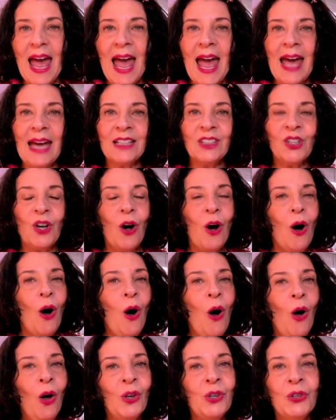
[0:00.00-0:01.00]
And
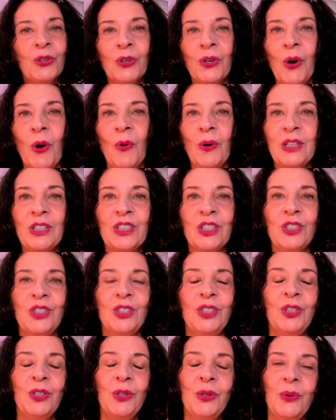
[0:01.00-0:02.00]
all you're going to
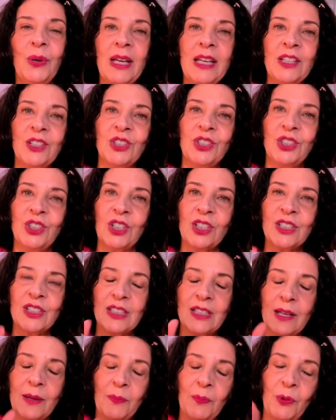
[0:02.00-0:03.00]
do is
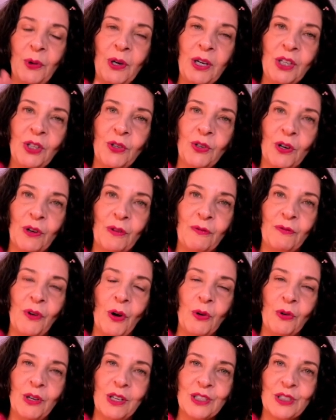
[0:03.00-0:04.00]
just bring your
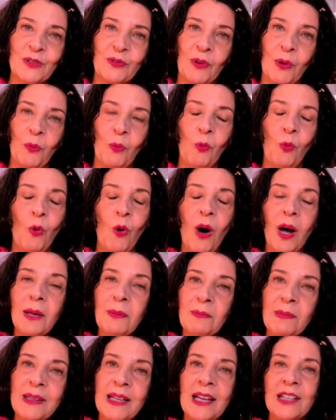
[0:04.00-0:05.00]
focus from
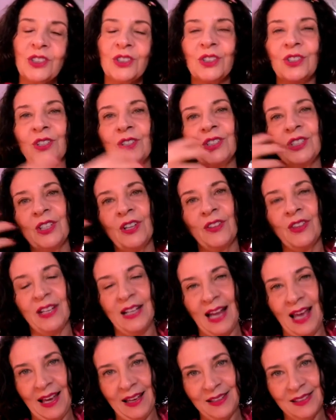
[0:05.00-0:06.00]
one pleasure to the
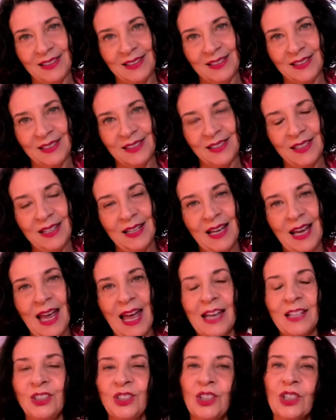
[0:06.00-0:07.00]
next
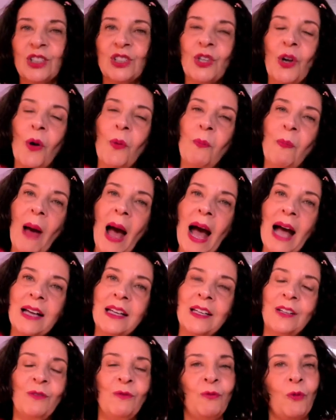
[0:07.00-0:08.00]
and just go
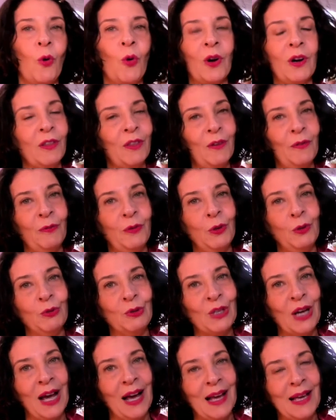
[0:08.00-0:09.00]
back and forth a few
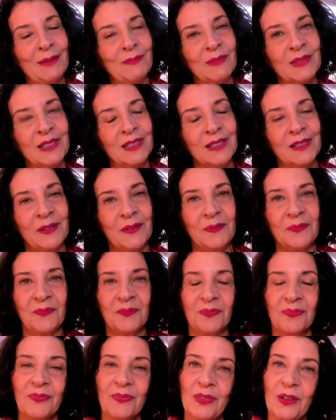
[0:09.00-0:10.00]
times.
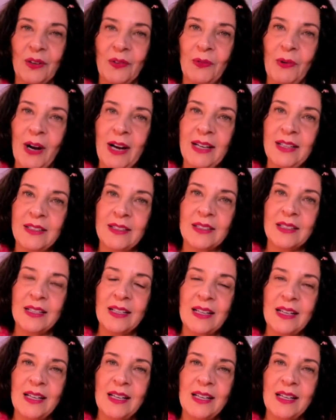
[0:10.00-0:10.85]
Right?